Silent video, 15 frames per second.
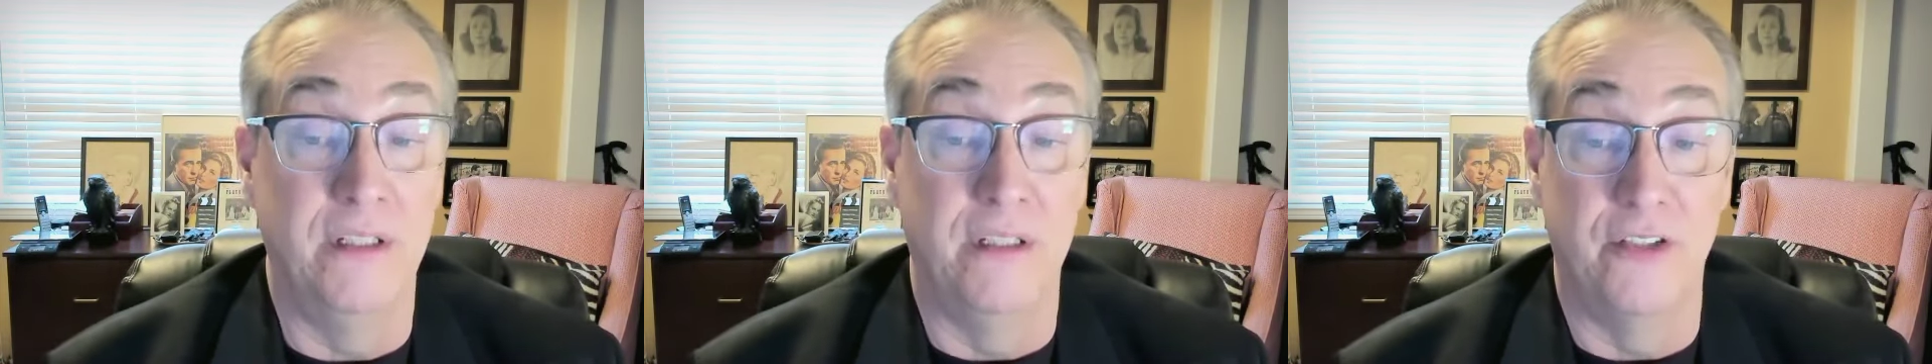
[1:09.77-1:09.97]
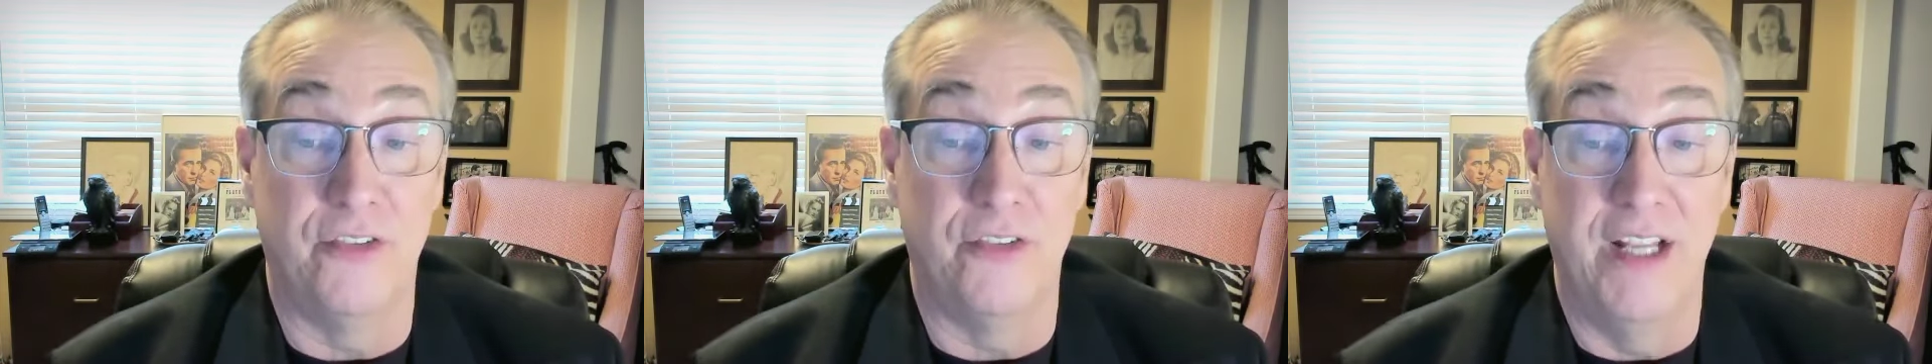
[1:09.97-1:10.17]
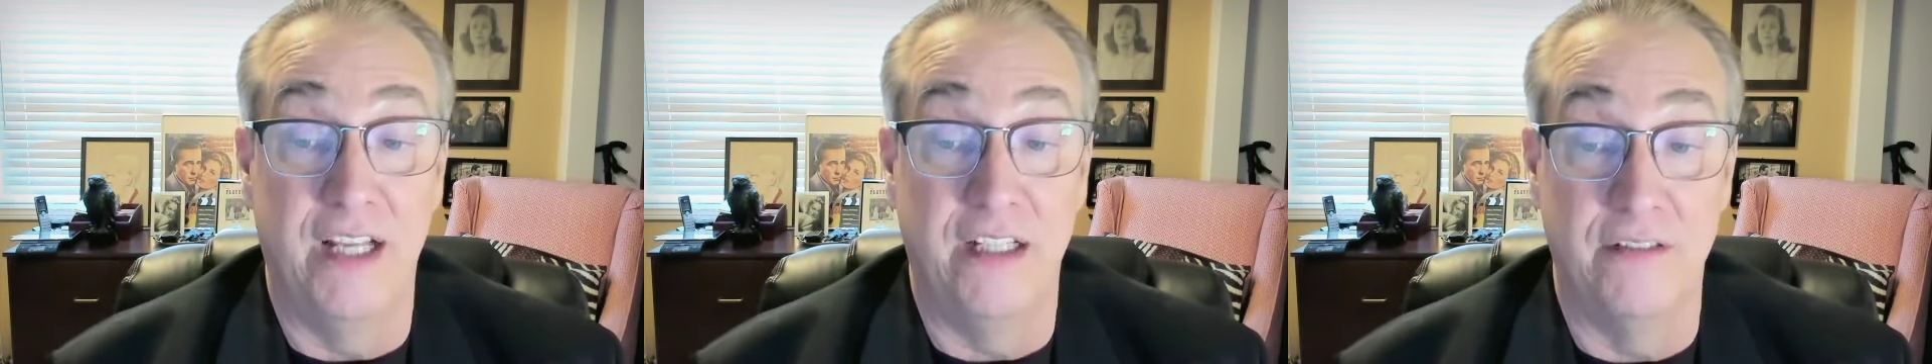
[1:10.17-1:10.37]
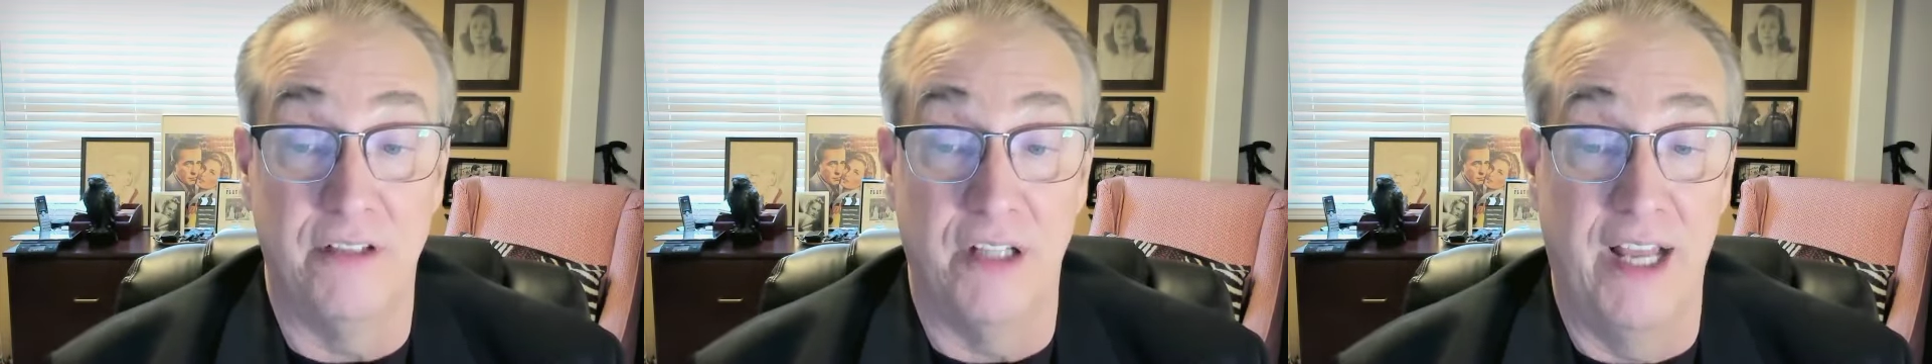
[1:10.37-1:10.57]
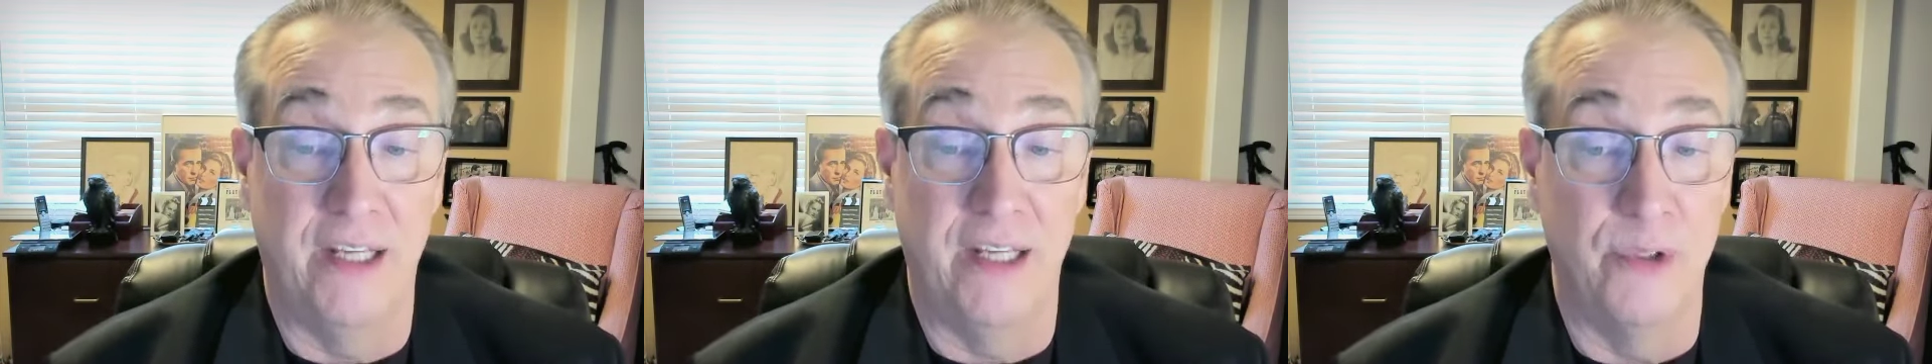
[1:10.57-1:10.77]
in his native
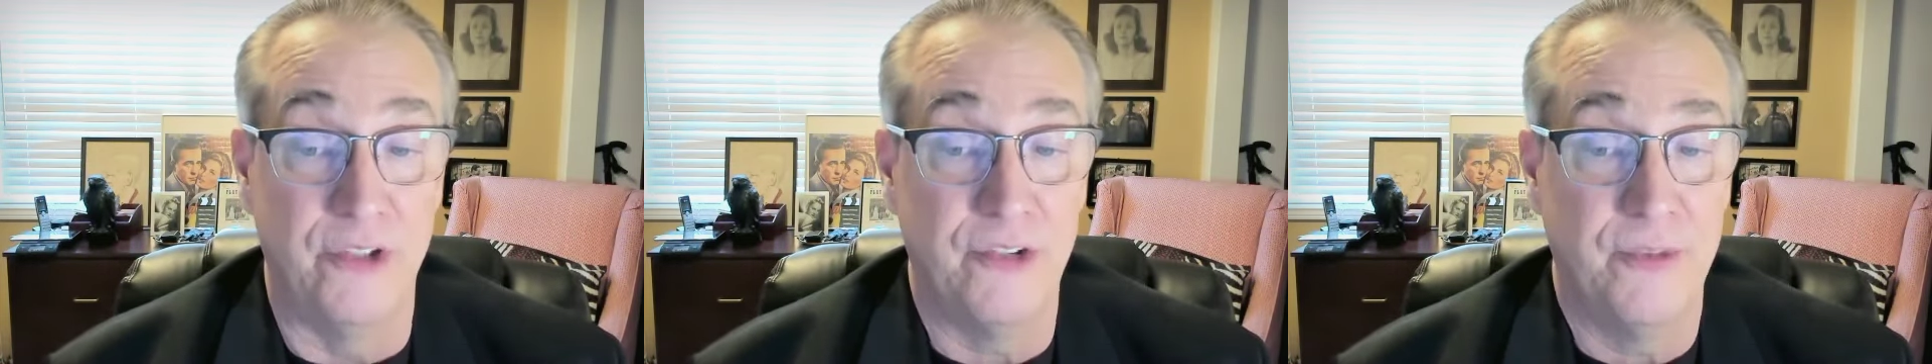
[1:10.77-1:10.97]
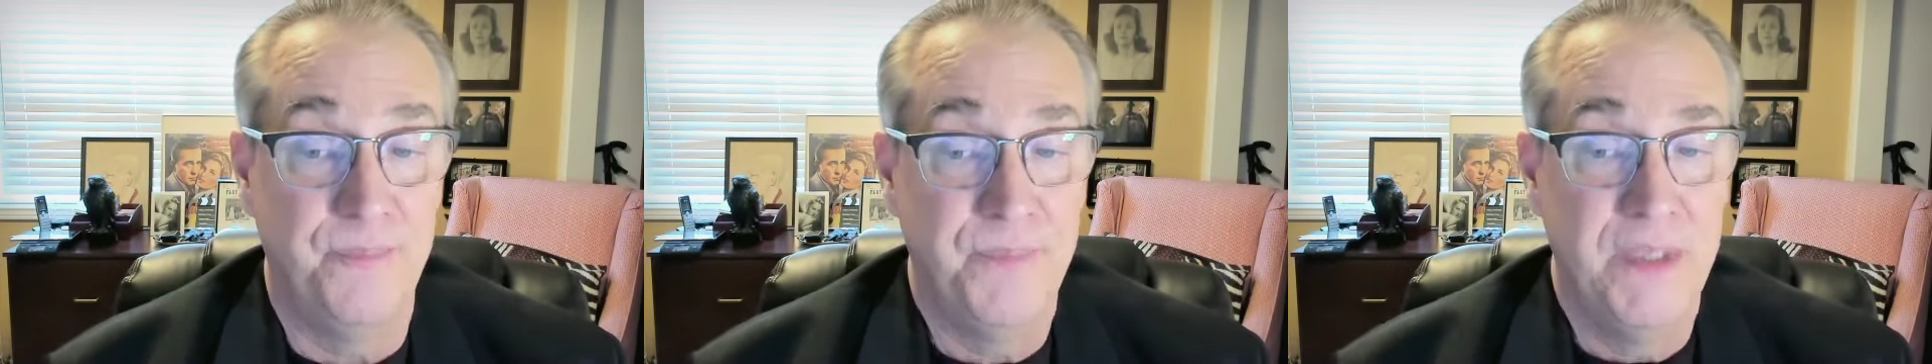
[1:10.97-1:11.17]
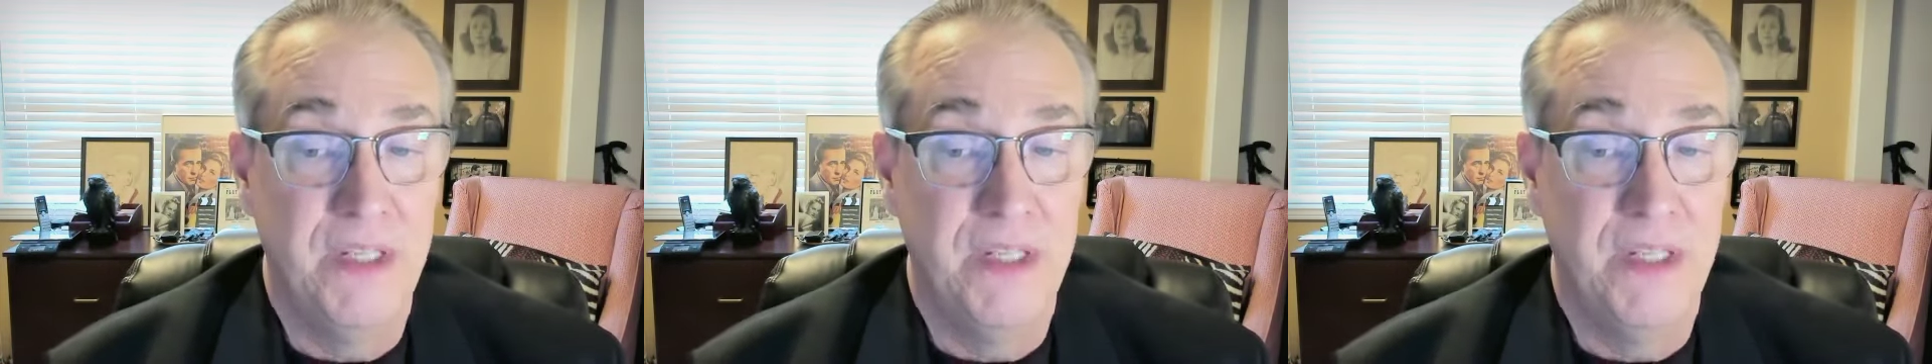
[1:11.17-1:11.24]
language.